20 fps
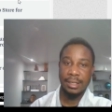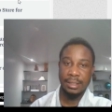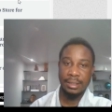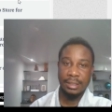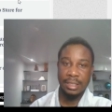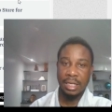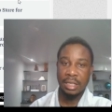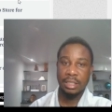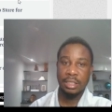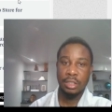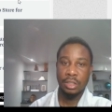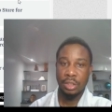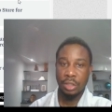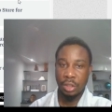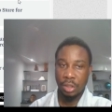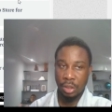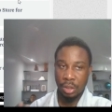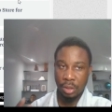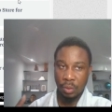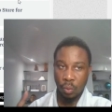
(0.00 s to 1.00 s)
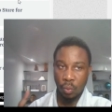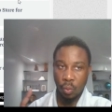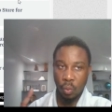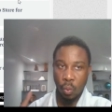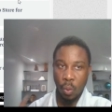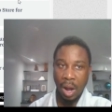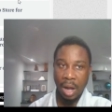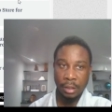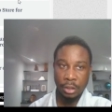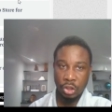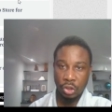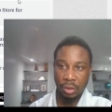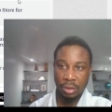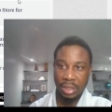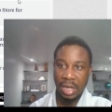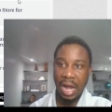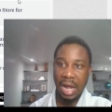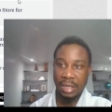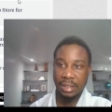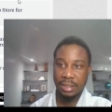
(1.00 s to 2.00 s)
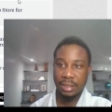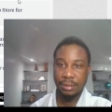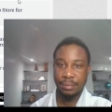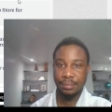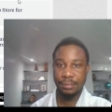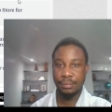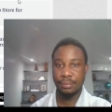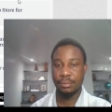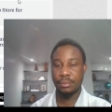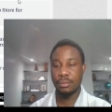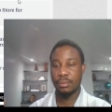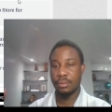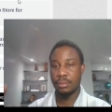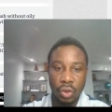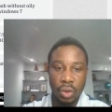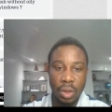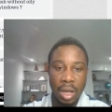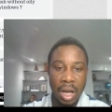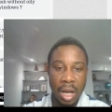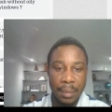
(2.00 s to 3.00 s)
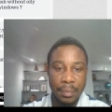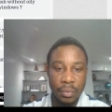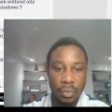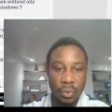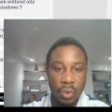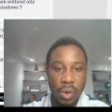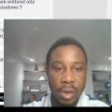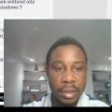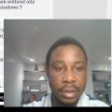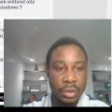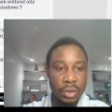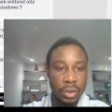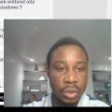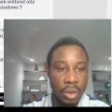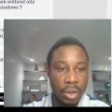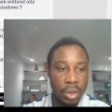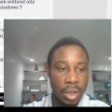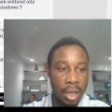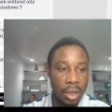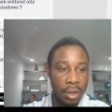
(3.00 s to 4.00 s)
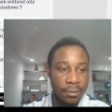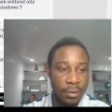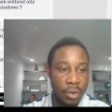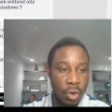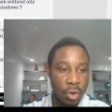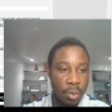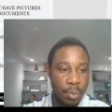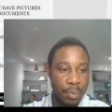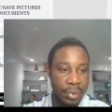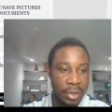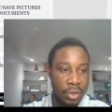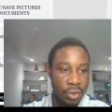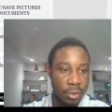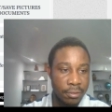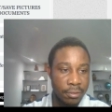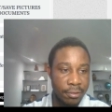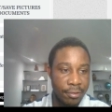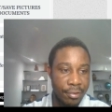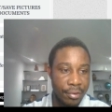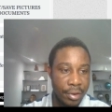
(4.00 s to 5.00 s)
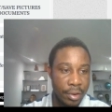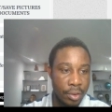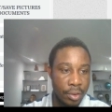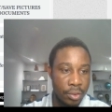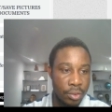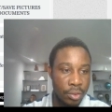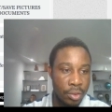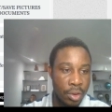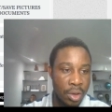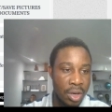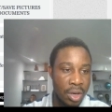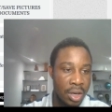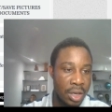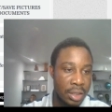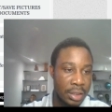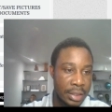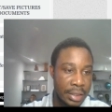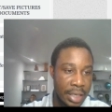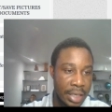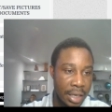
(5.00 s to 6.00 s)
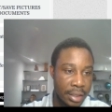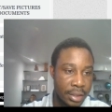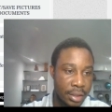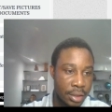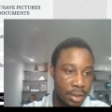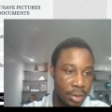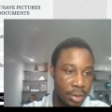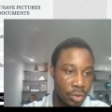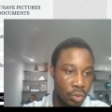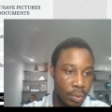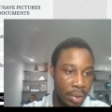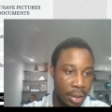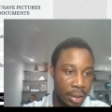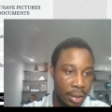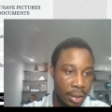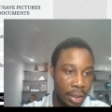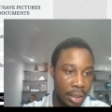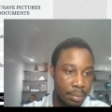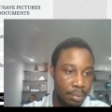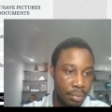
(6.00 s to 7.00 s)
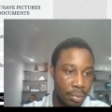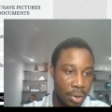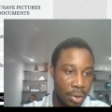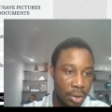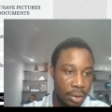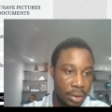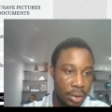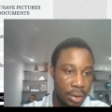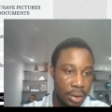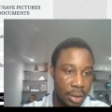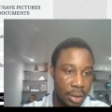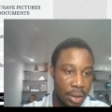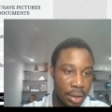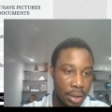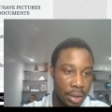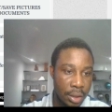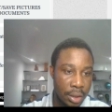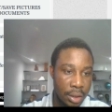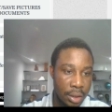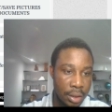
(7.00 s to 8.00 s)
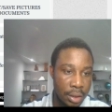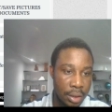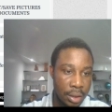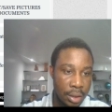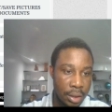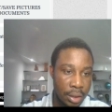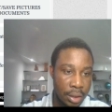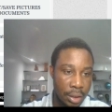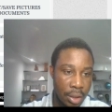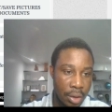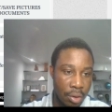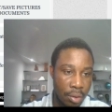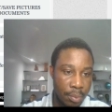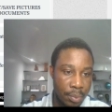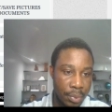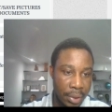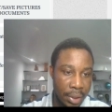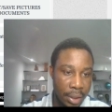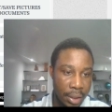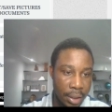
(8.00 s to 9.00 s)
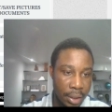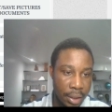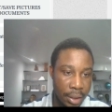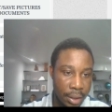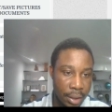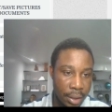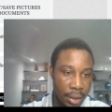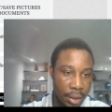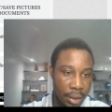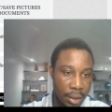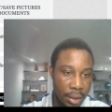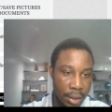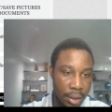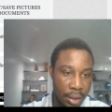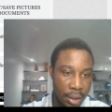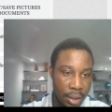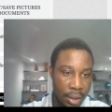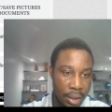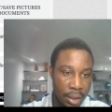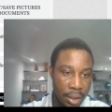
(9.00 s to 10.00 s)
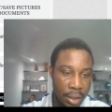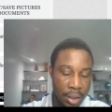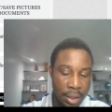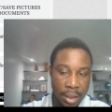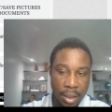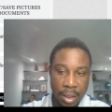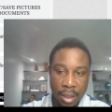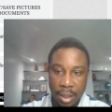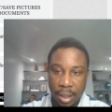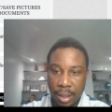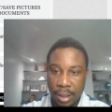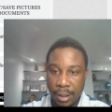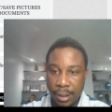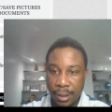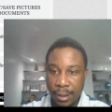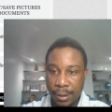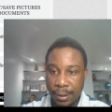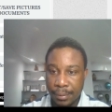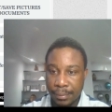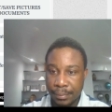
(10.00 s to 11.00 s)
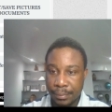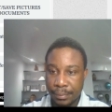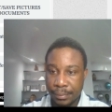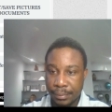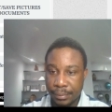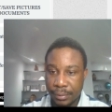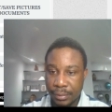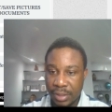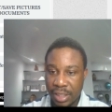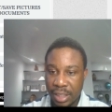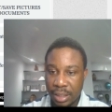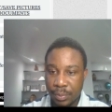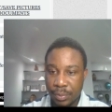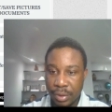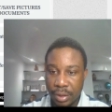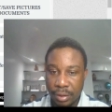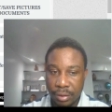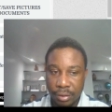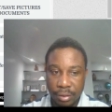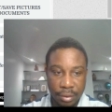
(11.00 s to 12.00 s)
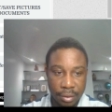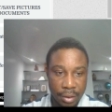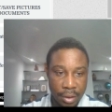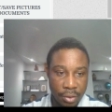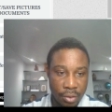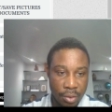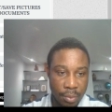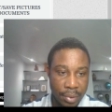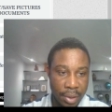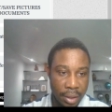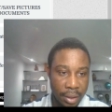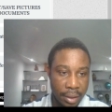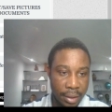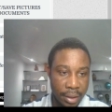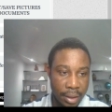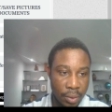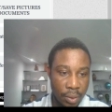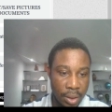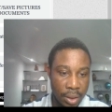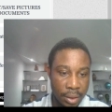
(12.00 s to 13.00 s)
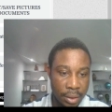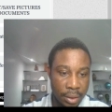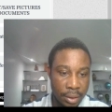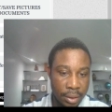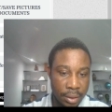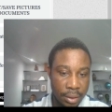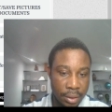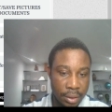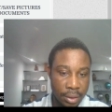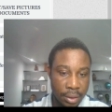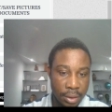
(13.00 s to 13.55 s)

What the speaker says: It is just one shortcut. So I'm going to kind of copy some few text to my clipboard. Copy. Let me copy another one.